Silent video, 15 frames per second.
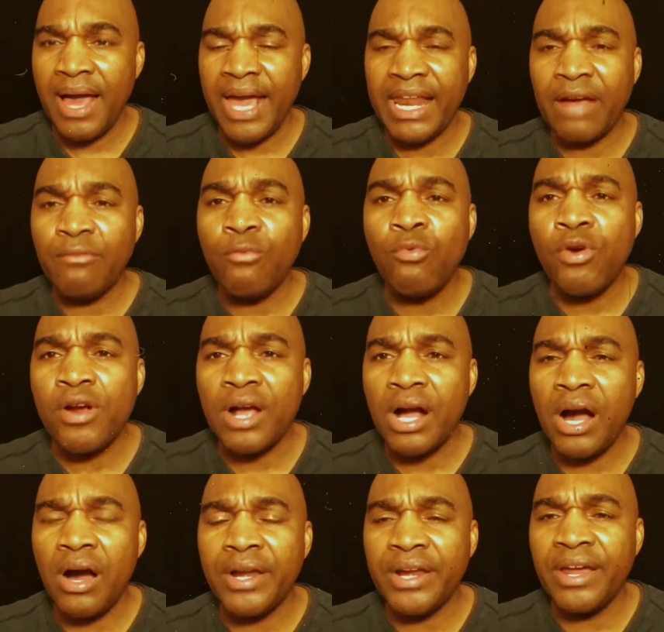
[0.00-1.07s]
and I
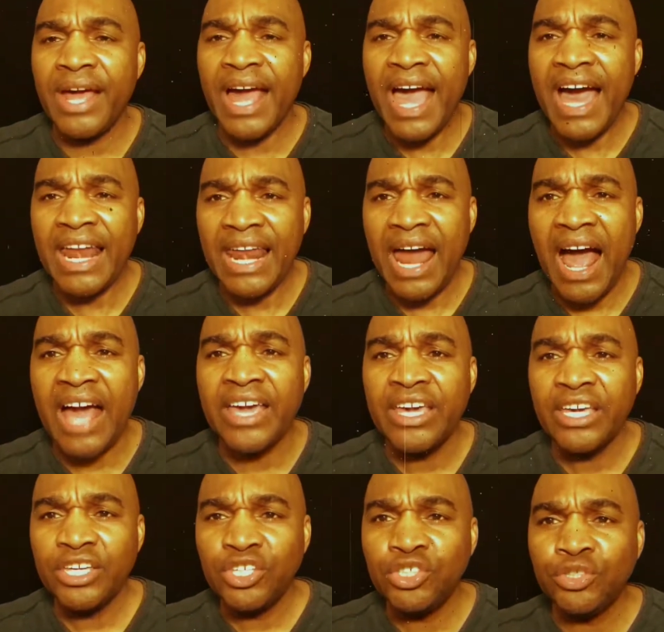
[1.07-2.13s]
work on the Allied
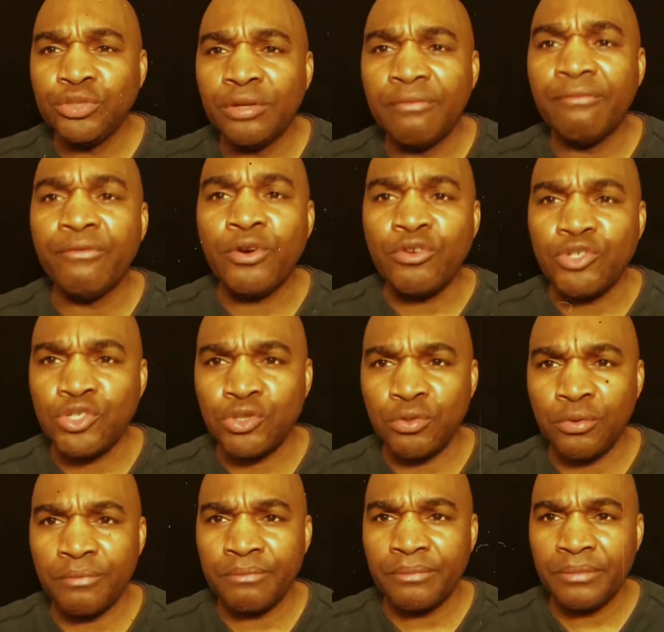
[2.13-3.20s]

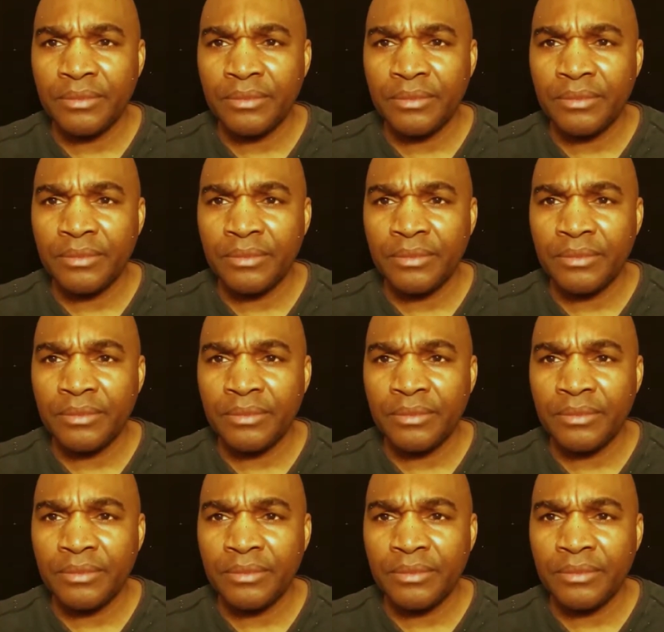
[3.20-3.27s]
Universal.